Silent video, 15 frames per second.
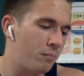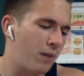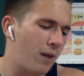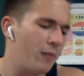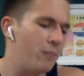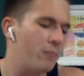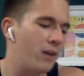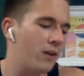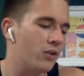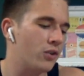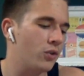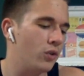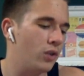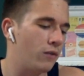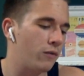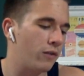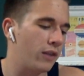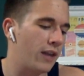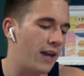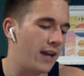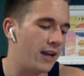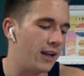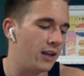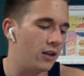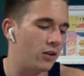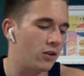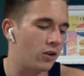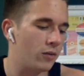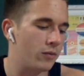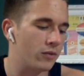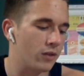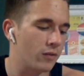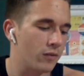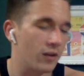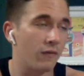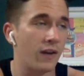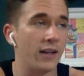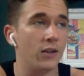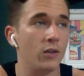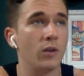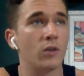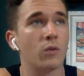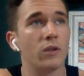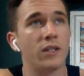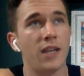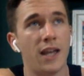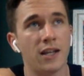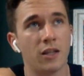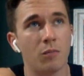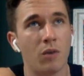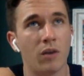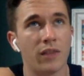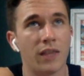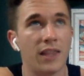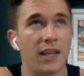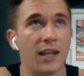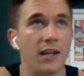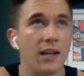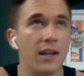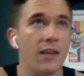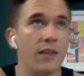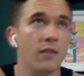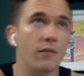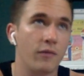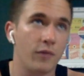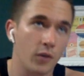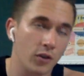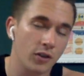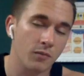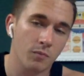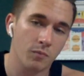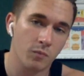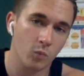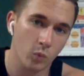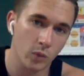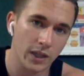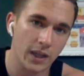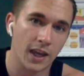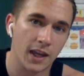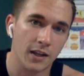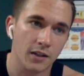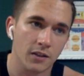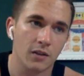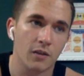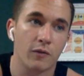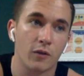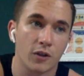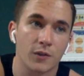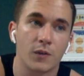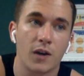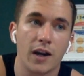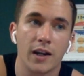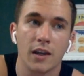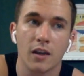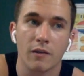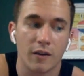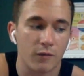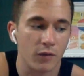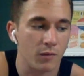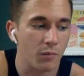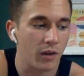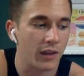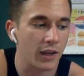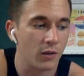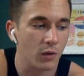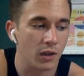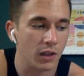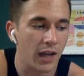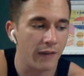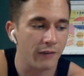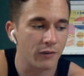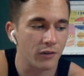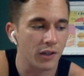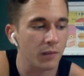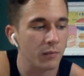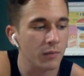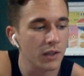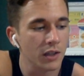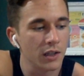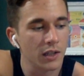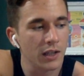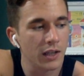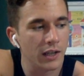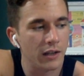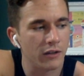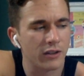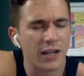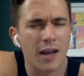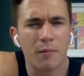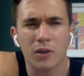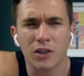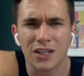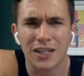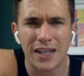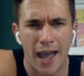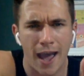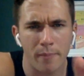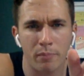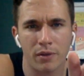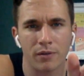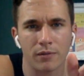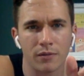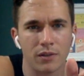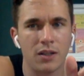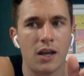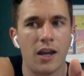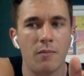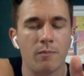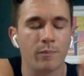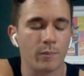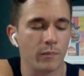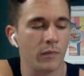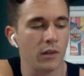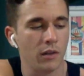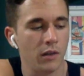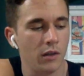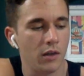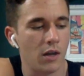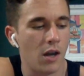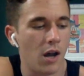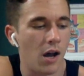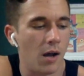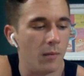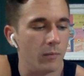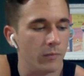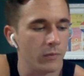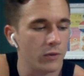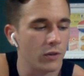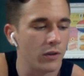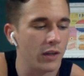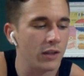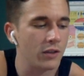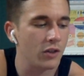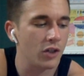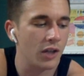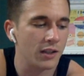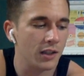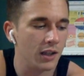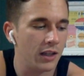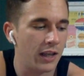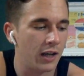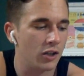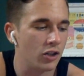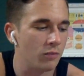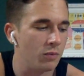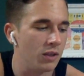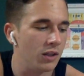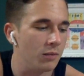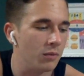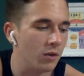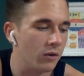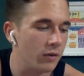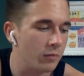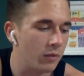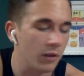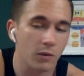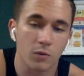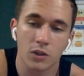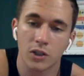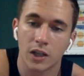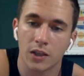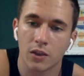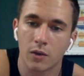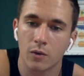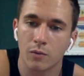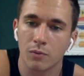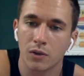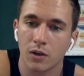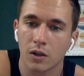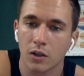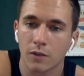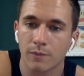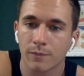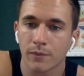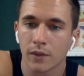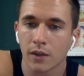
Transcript: probably better suited for that in the terms of if I do it towards the end of the month and then the first weekends, the first Friday of every month, I do a live stream. There's not much gap time. So they suggested that it should be in the middle of the month, which I thought would be really good.